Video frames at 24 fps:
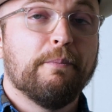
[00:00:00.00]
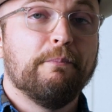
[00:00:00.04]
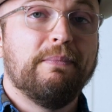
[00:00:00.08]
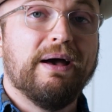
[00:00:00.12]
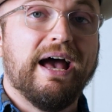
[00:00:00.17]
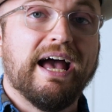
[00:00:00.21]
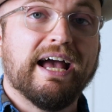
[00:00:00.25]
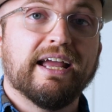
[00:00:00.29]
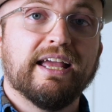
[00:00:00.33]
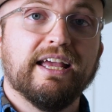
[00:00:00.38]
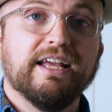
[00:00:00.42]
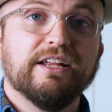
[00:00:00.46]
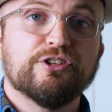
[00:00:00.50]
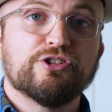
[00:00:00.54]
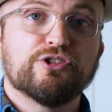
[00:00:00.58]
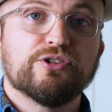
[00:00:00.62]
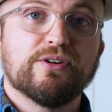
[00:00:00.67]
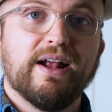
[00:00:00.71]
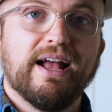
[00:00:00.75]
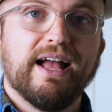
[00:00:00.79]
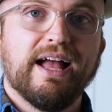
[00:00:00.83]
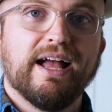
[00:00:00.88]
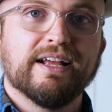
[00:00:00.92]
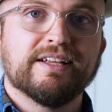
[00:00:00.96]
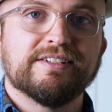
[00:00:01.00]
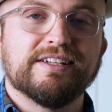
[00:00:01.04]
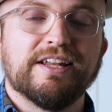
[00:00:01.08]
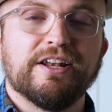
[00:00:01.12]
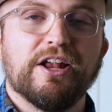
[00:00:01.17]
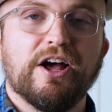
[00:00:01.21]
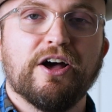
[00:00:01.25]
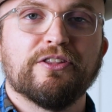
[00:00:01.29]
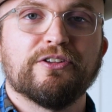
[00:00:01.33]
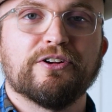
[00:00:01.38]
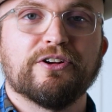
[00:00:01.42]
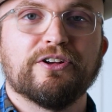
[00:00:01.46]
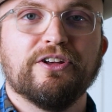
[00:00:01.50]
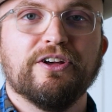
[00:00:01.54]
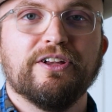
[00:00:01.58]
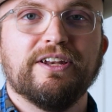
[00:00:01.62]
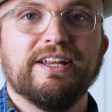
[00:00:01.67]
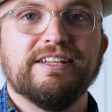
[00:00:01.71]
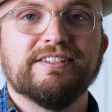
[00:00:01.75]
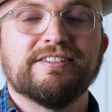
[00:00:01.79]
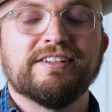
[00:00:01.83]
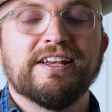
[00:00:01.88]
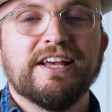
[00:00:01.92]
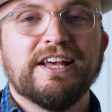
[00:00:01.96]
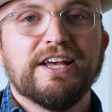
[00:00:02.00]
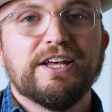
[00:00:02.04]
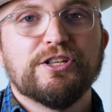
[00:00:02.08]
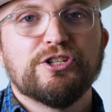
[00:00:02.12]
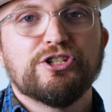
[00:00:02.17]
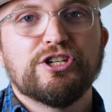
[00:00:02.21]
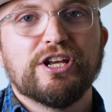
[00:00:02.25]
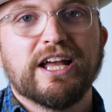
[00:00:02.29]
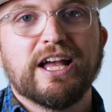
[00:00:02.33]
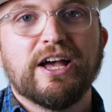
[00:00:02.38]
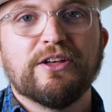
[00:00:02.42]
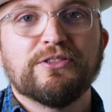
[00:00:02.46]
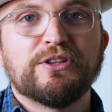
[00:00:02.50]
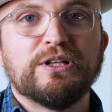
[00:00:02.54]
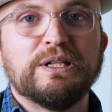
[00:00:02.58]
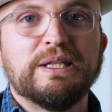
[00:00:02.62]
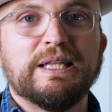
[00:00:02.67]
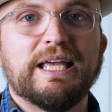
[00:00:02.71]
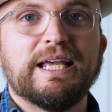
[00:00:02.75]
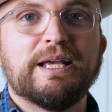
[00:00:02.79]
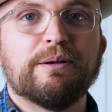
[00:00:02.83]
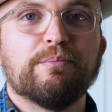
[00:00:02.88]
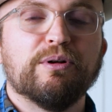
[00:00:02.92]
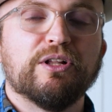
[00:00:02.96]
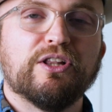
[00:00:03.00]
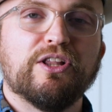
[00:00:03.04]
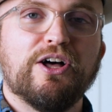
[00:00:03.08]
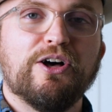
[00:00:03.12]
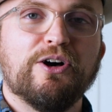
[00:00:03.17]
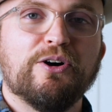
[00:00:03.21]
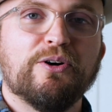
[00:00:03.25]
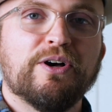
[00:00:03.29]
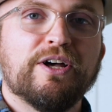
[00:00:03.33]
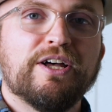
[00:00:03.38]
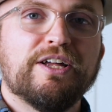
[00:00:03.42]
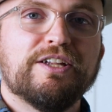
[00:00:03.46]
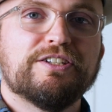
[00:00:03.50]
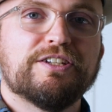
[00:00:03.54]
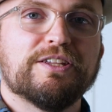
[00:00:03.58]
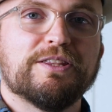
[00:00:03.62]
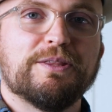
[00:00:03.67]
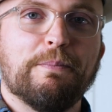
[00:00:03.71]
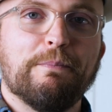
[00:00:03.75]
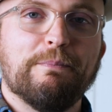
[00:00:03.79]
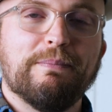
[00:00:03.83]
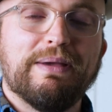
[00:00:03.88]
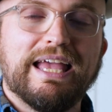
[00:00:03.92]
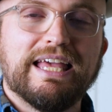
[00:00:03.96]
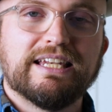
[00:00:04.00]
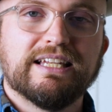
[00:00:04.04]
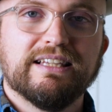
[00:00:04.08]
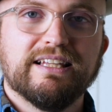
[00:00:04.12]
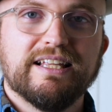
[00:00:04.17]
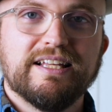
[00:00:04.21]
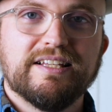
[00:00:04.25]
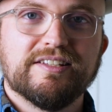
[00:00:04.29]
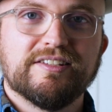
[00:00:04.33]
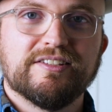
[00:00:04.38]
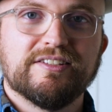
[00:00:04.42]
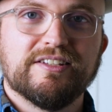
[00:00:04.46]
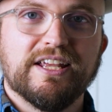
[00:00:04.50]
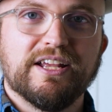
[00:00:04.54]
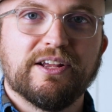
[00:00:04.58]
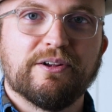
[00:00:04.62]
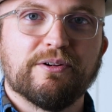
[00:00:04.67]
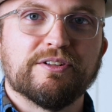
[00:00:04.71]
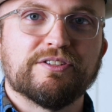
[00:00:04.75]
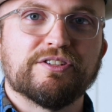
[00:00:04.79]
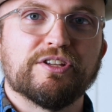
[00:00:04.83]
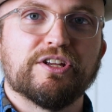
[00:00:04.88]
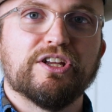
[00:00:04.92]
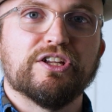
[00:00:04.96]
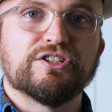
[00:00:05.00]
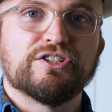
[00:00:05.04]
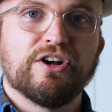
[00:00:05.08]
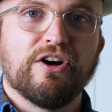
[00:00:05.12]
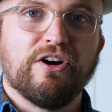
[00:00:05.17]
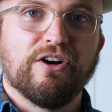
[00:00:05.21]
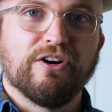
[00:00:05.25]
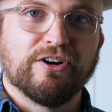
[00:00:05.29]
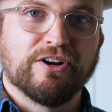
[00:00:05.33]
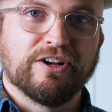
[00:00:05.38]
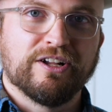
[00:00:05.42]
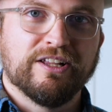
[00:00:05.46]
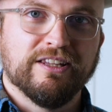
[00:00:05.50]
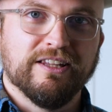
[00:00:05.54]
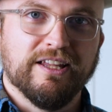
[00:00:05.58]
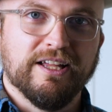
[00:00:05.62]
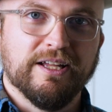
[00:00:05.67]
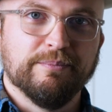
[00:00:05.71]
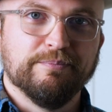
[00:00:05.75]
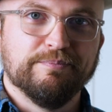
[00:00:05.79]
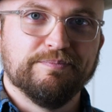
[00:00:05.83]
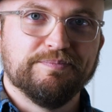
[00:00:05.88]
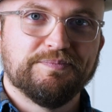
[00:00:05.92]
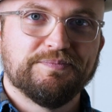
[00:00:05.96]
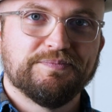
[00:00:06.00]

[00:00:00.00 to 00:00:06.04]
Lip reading: backing tracks, and other goodies, check out the link below to the Mandolin Secrets Guitar Club.